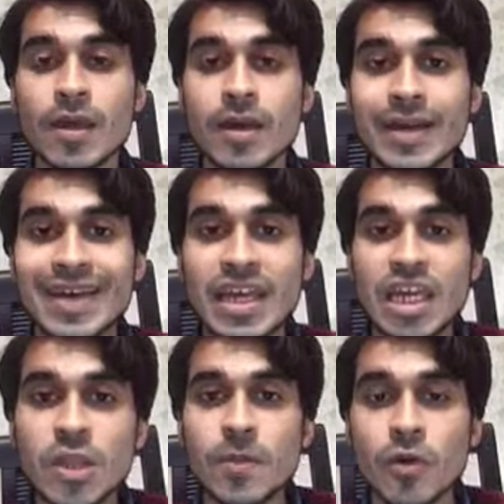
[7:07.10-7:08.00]

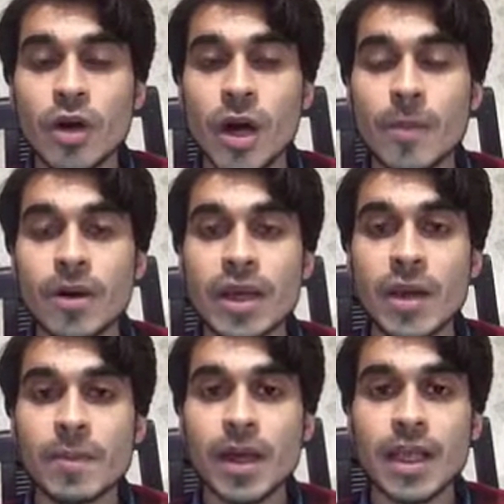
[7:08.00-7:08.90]
each programmer
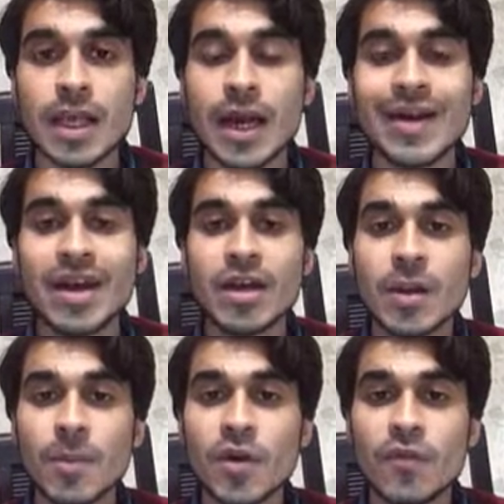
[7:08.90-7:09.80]
can be assigned a
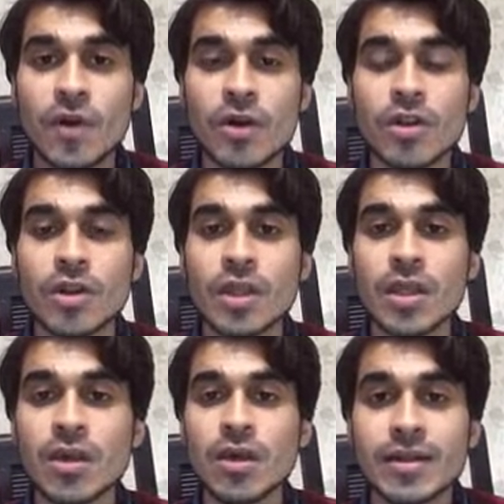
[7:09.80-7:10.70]
number of
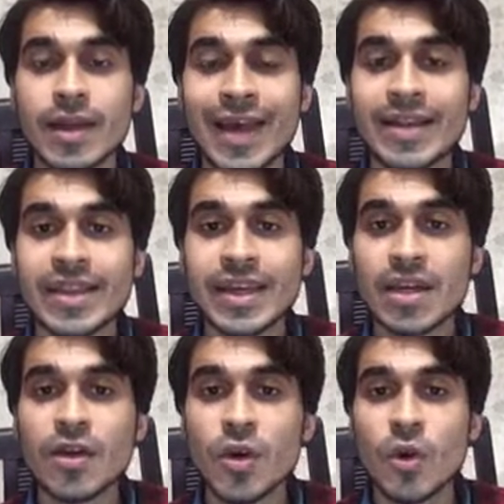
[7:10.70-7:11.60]
functions and they
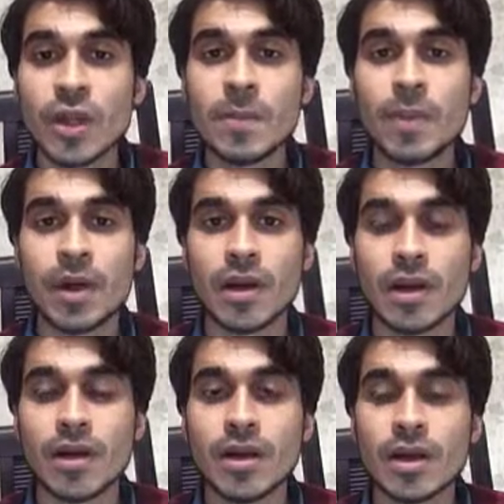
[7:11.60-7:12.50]
can code in
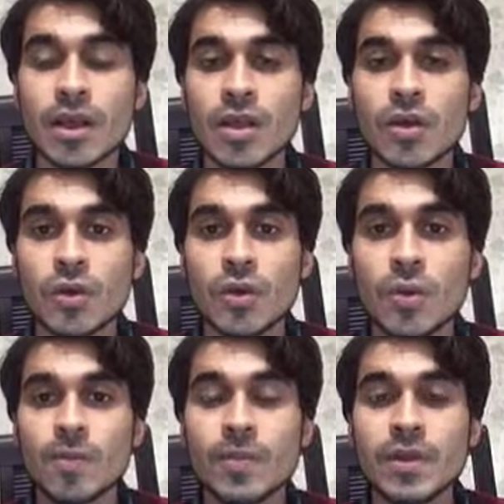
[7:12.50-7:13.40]
parallel.
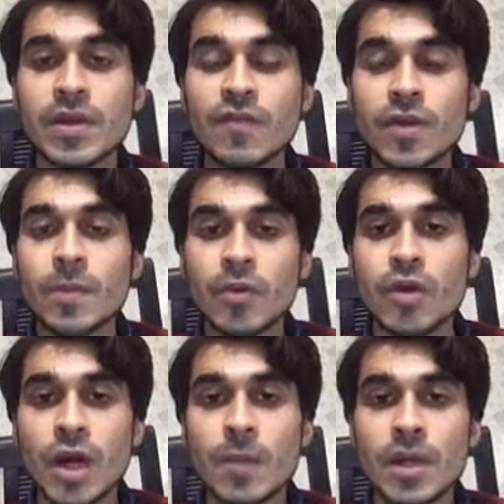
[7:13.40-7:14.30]
So different
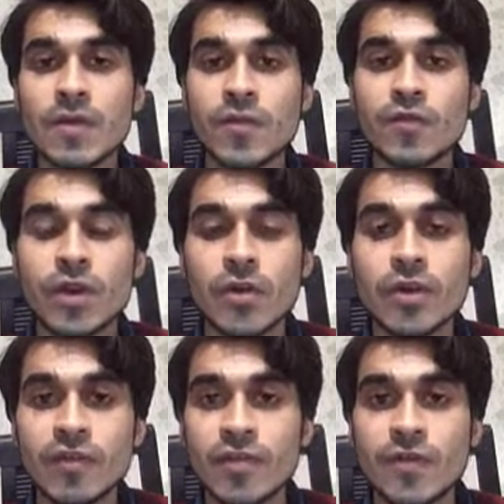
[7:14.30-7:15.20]
programmers would work on
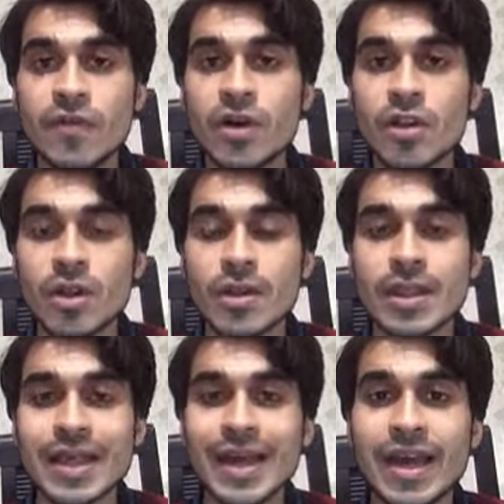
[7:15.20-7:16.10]
different
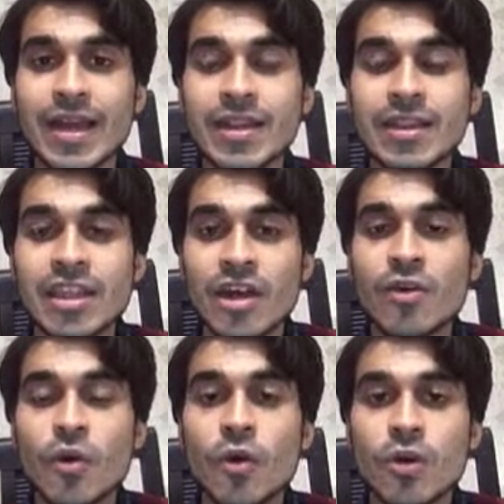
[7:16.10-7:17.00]
functions and they are
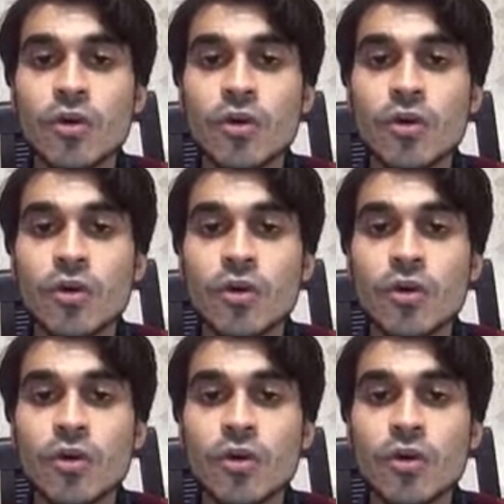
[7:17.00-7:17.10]
all